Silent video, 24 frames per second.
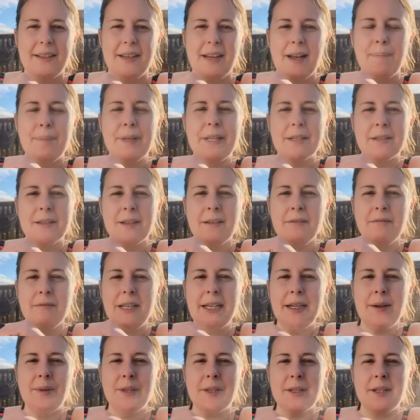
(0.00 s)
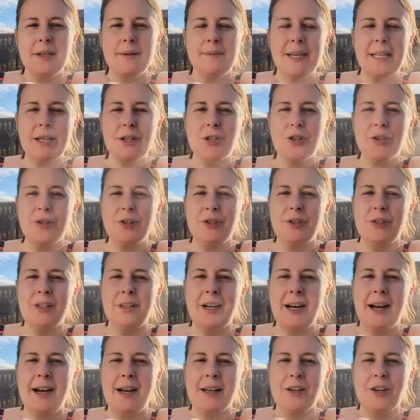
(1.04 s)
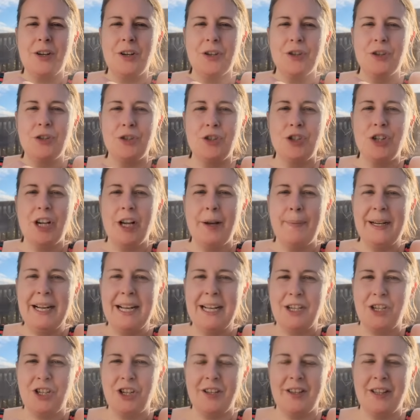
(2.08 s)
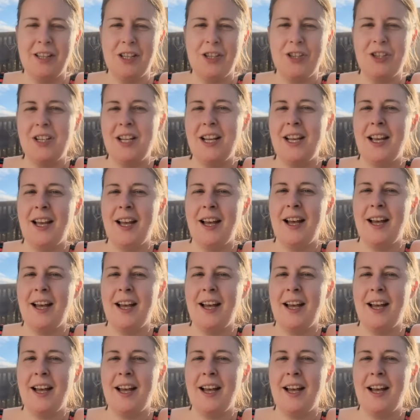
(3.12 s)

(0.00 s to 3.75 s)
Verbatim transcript: And because I really wanted to make sure I got good germination this year,